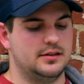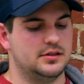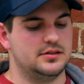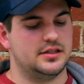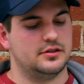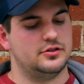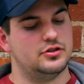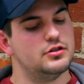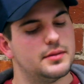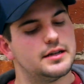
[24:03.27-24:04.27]
Couldn't tell you
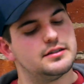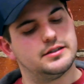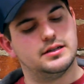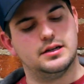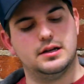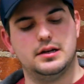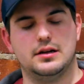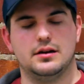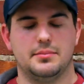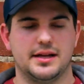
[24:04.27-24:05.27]
too much
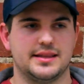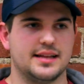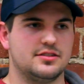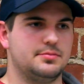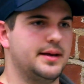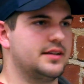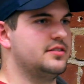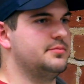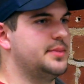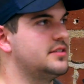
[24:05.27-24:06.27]
about that
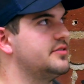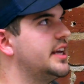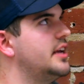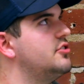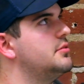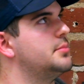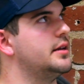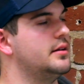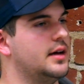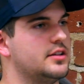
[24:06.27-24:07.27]
specification,
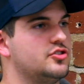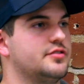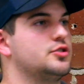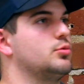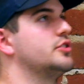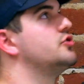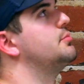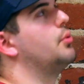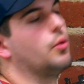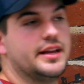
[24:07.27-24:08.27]
but service workers
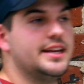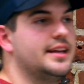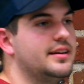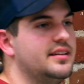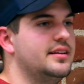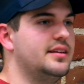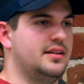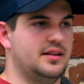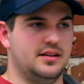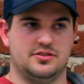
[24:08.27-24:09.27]
supporting it.
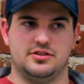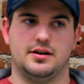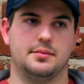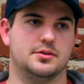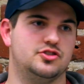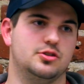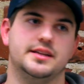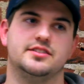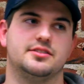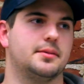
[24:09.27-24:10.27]
So I'm
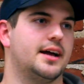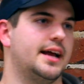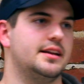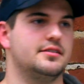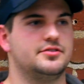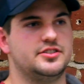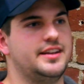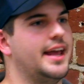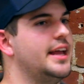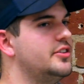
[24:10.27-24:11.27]
assuming some kind of
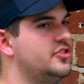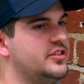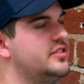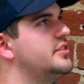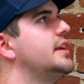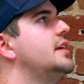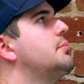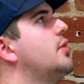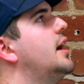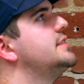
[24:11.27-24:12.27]
staged
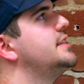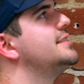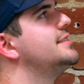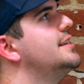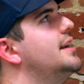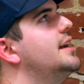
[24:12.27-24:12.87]
syncing process.